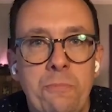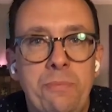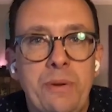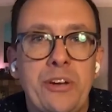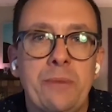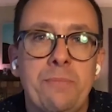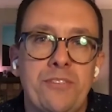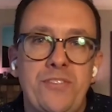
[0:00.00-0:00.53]

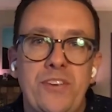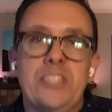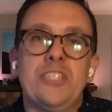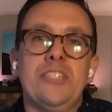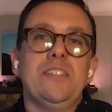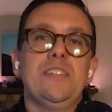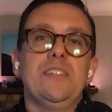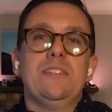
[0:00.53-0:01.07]
Building
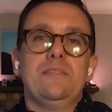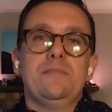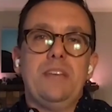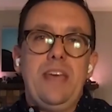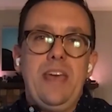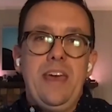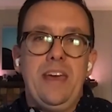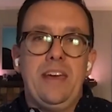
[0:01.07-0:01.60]
professional
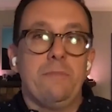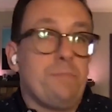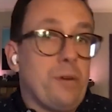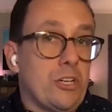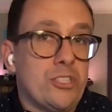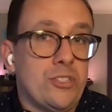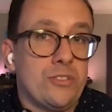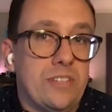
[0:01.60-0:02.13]
and
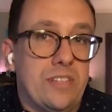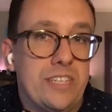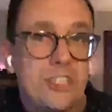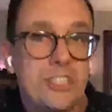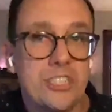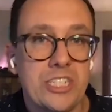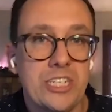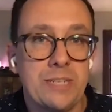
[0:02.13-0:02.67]
personal
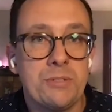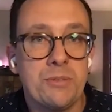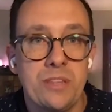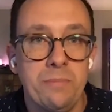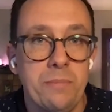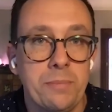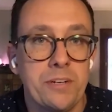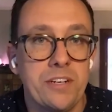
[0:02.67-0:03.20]
relationships with a
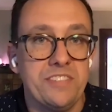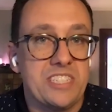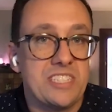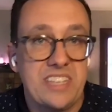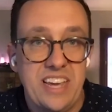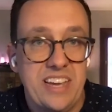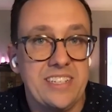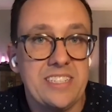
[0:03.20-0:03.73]
member of the
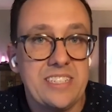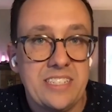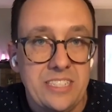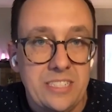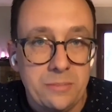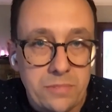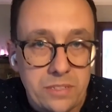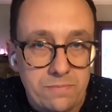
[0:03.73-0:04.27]
Scandit
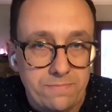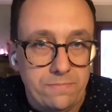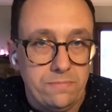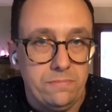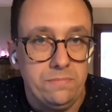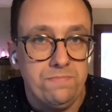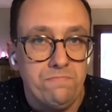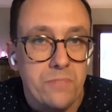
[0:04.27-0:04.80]
team
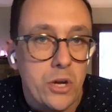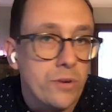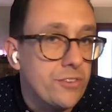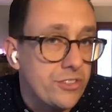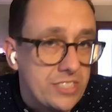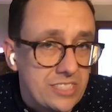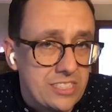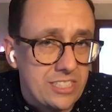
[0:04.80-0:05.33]
over
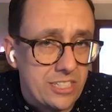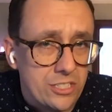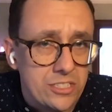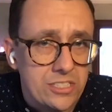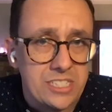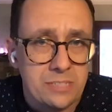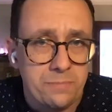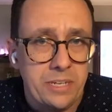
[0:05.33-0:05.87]
these
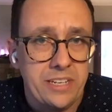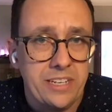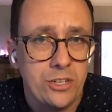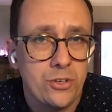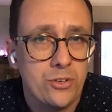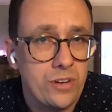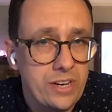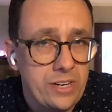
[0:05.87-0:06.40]
years has been
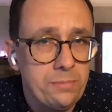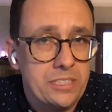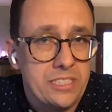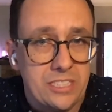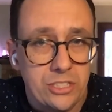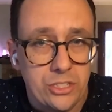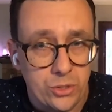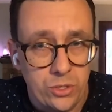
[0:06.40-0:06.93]
incredibly
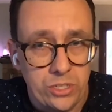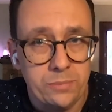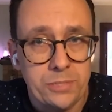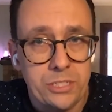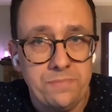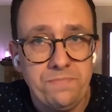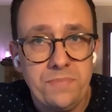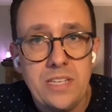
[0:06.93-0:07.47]

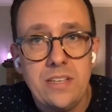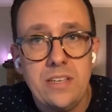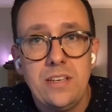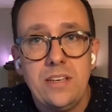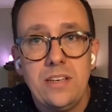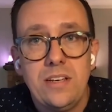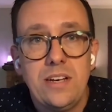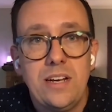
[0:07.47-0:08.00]
enjoyable.
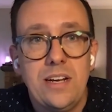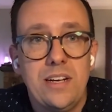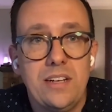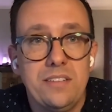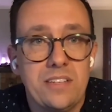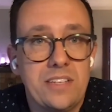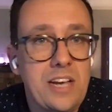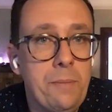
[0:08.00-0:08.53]

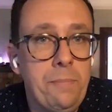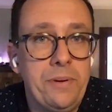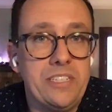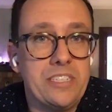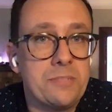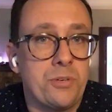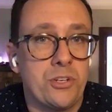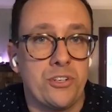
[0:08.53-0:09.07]
The company
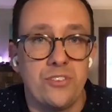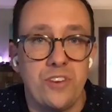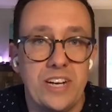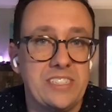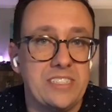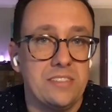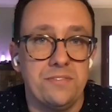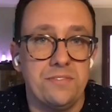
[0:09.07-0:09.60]
is
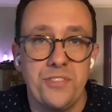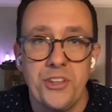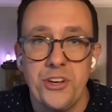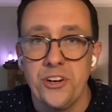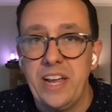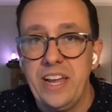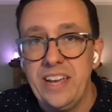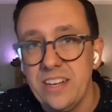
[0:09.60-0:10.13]
progressive,
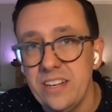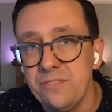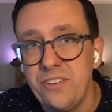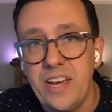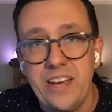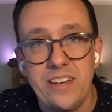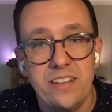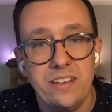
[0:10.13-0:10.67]
they're
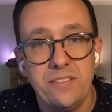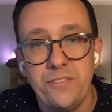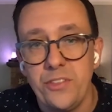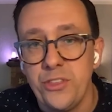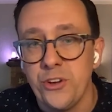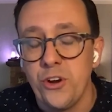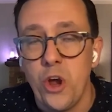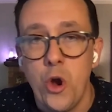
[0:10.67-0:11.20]
innovative,
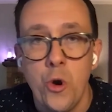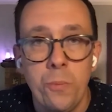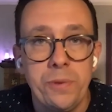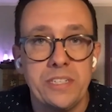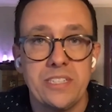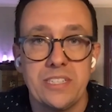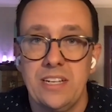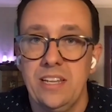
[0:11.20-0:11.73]
they're
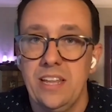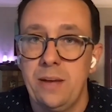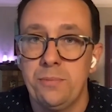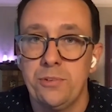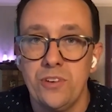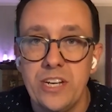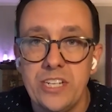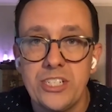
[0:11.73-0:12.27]
open to
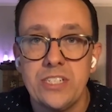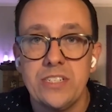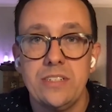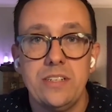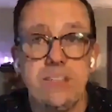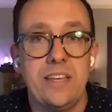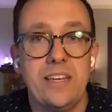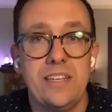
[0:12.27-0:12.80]
collaboration.
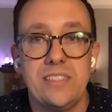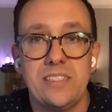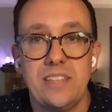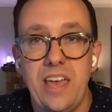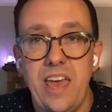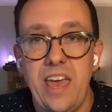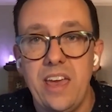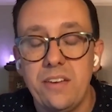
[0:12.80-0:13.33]
That is
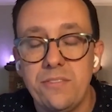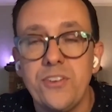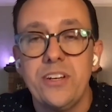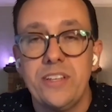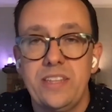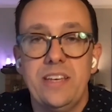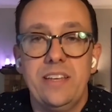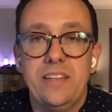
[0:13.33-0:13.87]

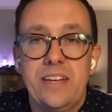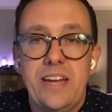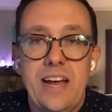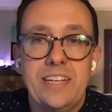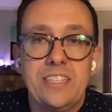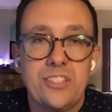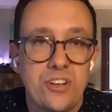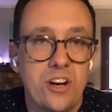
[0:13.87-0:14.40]
everything that
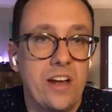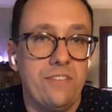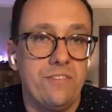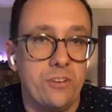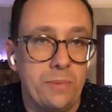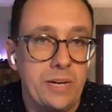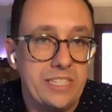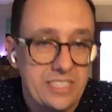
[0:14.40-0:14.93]
I strive
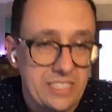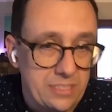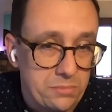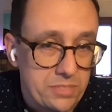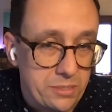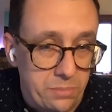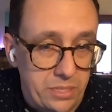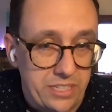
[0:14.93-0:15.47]
for my team
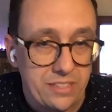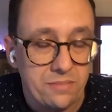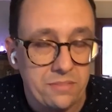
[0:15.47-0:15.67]
to be.